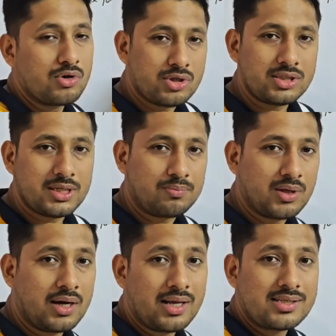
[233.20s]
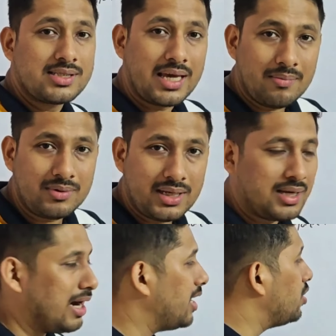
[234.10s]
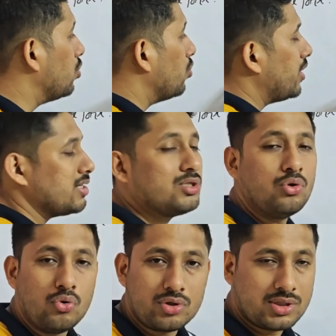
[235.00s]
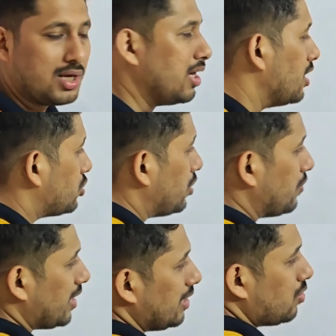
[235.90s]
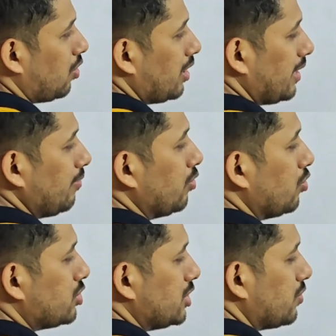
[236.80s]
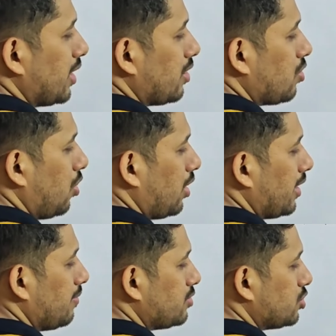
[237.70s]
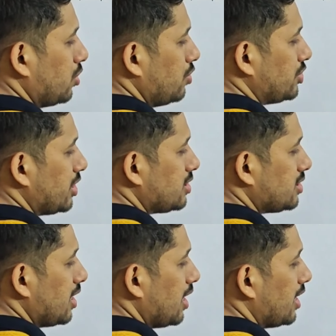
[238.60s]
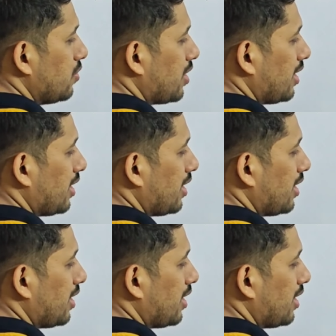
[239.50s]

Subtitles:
equation chapter, the same thing are known as roots. So you can call them roots, you can call them solutions, you